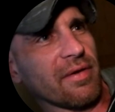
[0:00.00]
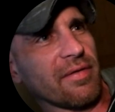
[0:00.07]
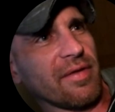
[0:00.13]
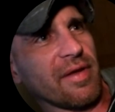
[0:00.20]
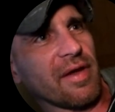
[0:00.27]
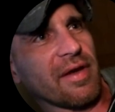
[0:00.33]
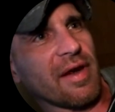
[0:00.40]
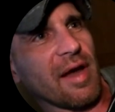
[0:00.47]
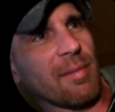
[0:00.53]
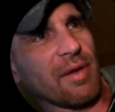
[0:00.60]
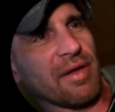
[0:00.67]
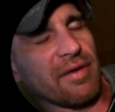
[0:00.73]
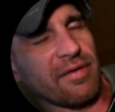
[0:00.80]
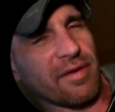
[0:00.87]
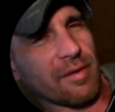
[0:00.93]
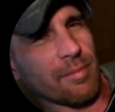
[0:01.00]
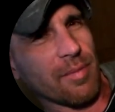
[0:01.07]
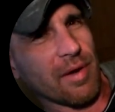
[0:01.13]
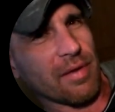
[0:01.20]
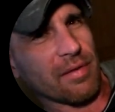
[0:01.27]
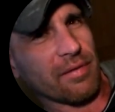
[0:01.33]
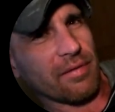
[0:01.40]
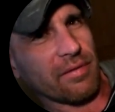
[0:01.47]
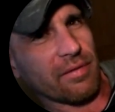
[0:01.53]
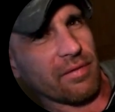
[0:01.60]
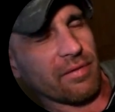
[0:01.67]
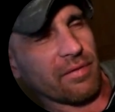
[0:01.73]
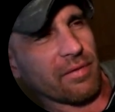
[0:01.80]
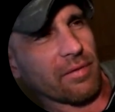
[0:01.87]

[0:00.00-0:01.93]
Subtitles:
of the anomalistic months.